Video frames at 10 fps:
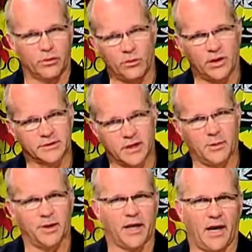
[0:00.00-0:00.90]
the ones
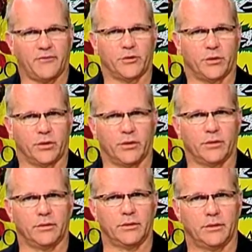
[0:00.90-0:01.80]
coming after her.